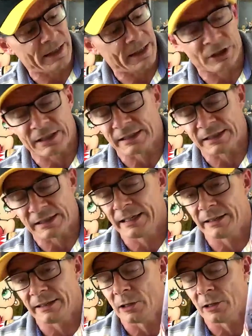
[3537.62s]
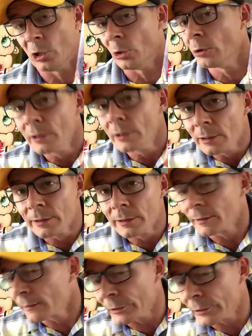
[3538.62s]
because I didn't know.
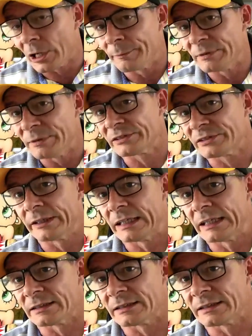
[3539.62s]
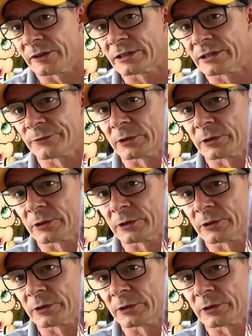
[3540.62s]
I've been staring at this artist for a while,